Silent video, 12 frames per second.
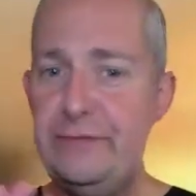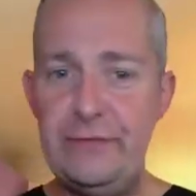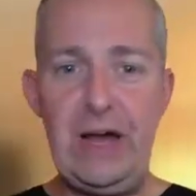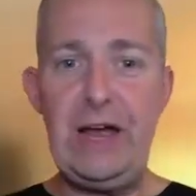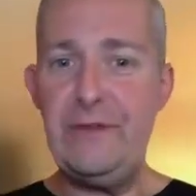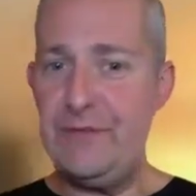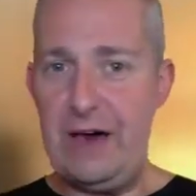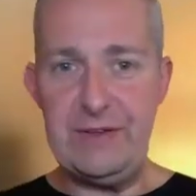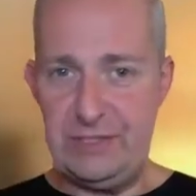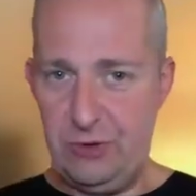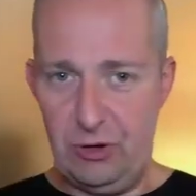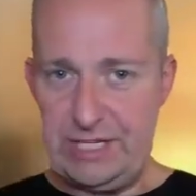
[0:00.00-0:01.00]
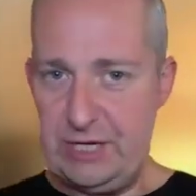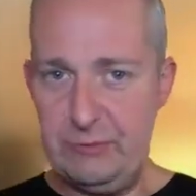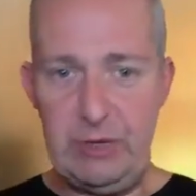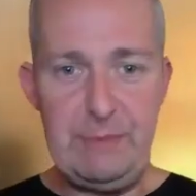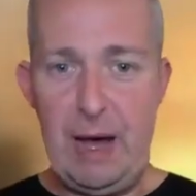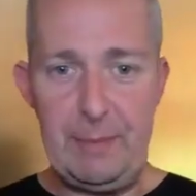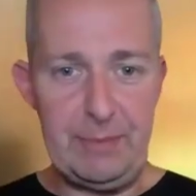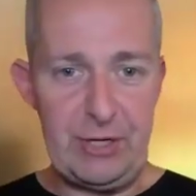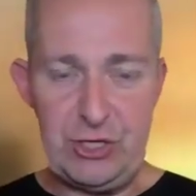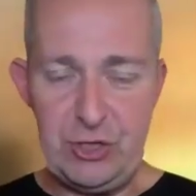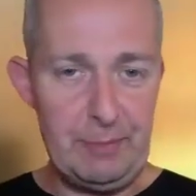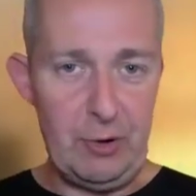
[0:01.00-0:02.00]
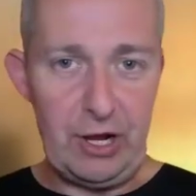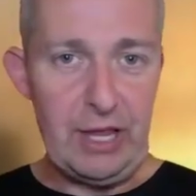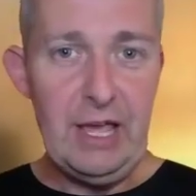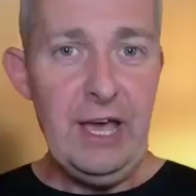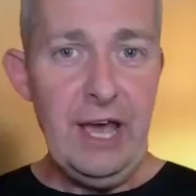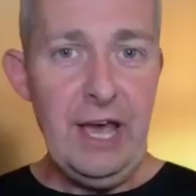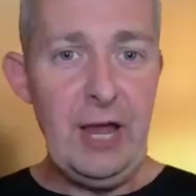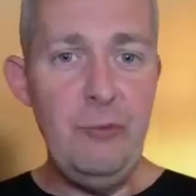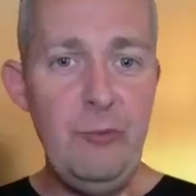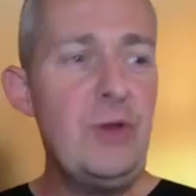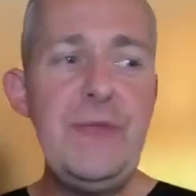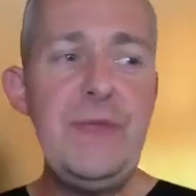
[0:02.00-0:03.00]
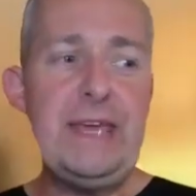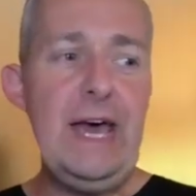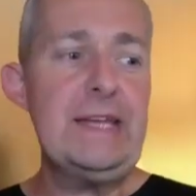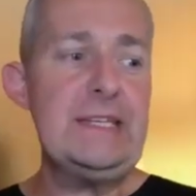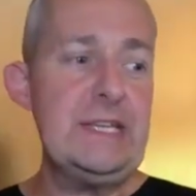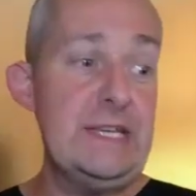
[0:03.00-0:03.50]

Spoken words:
$25,000 and we publish your book. And what they get